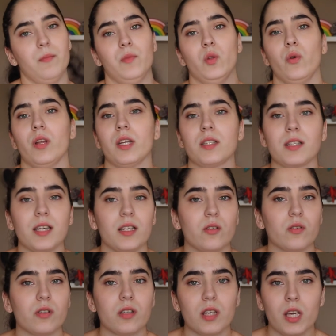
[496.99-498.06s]
doing skin
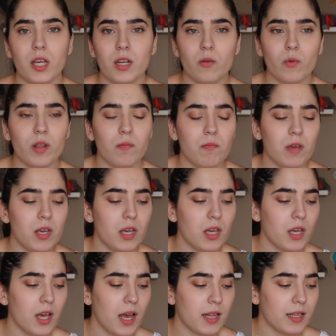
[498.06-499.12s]
to skin with
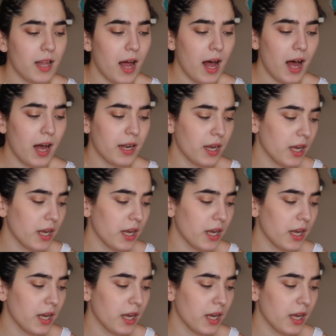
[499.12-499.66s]
me and that,